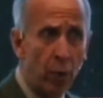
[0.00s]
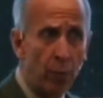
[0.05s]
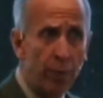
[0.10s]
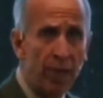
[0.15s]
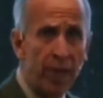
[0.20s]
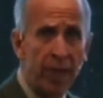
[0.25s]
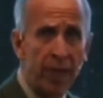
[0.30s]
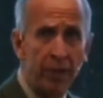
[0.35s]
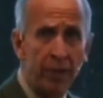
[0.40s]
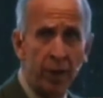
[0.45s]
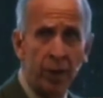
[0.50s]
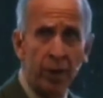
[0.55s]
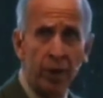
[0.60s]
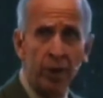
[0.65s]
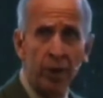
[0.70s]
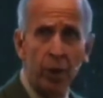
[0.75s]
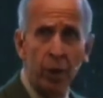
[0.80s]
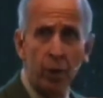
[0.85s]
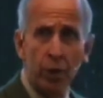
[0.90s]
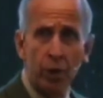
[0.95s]
meaning there
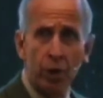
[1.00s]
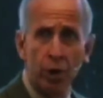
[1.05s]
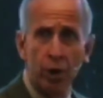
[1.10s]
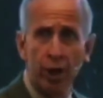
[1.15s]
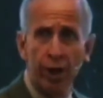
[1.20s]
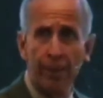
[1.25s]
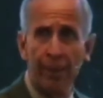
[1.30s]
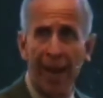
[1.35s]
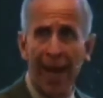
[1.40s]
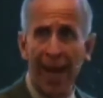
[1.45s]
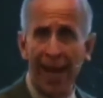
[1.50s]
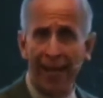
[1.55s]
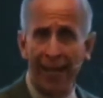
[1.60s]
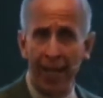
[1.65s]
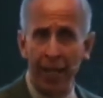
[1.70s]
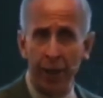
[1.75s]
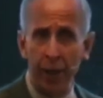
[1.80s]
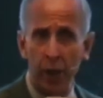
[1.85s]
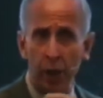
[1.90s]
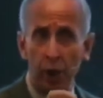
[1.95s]
is no turning back
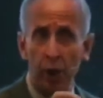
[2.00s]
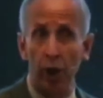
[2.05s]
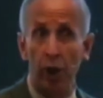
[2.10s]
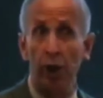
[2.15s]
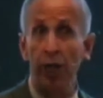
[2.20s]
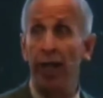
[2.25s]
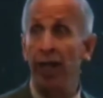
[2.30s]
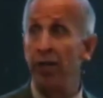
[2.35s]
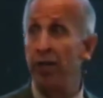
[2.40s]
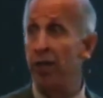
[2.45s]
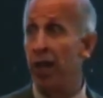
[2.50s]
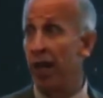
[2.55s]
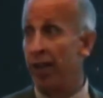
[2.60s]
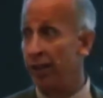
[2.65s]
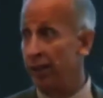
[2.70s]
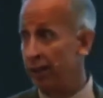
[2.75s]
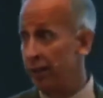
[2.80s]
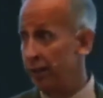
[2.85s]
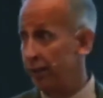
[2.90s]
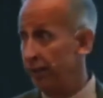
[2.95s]
and you're going to get it
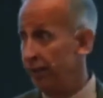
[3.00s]
done.